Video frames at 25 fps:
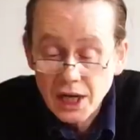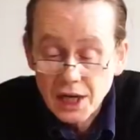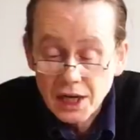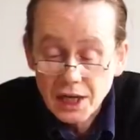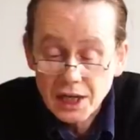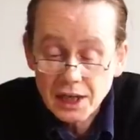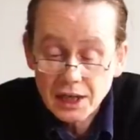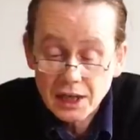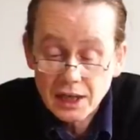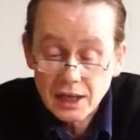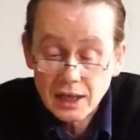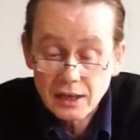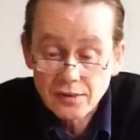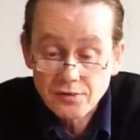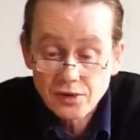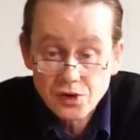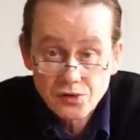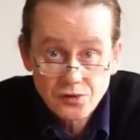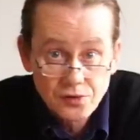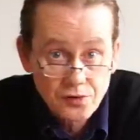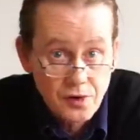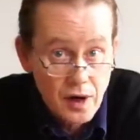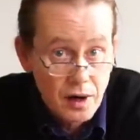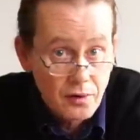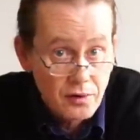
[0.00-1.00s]
It gives
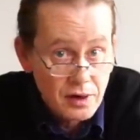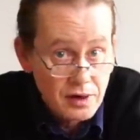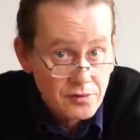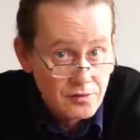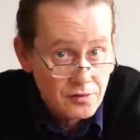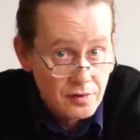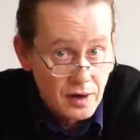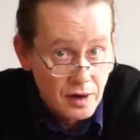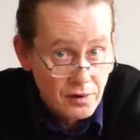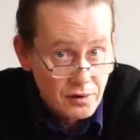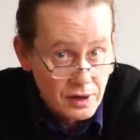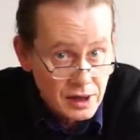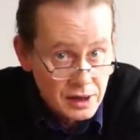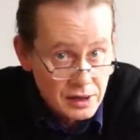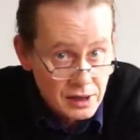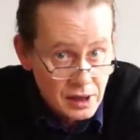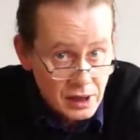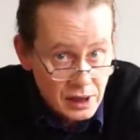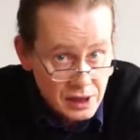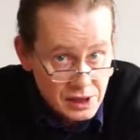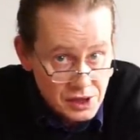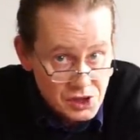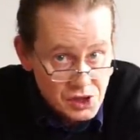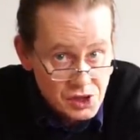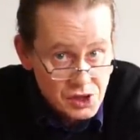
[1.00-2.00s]
very, very
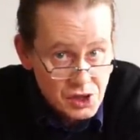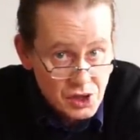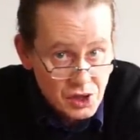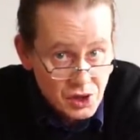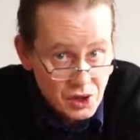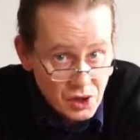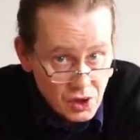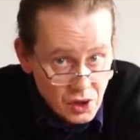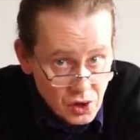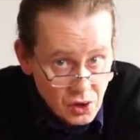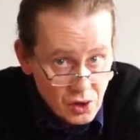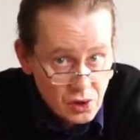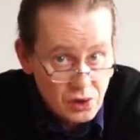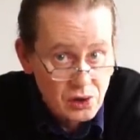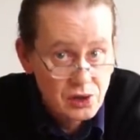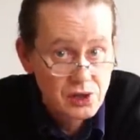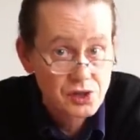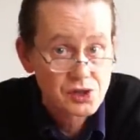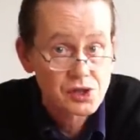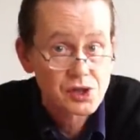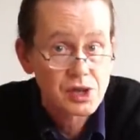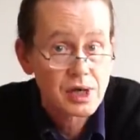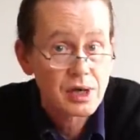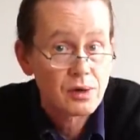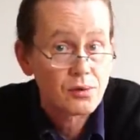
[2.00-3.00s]
nice
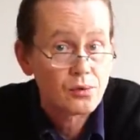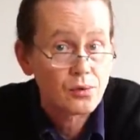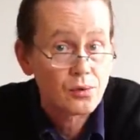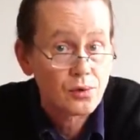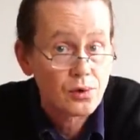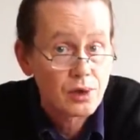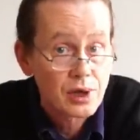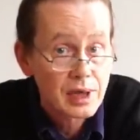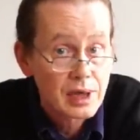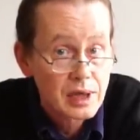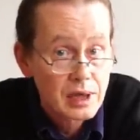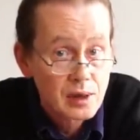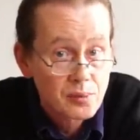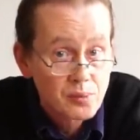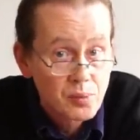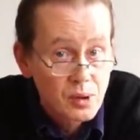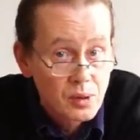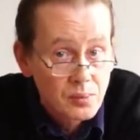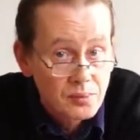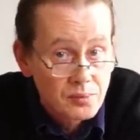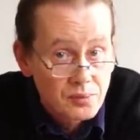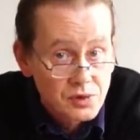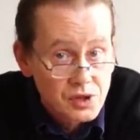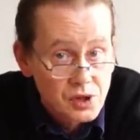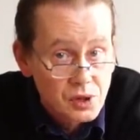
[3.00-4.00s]
colours. They're really
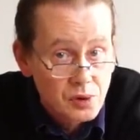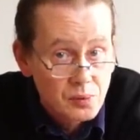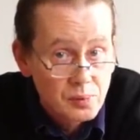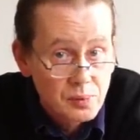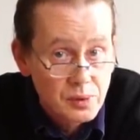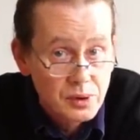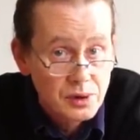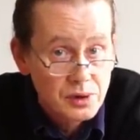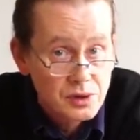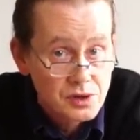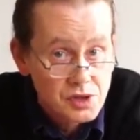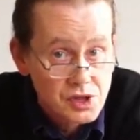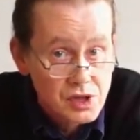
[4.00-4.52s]
pumped up and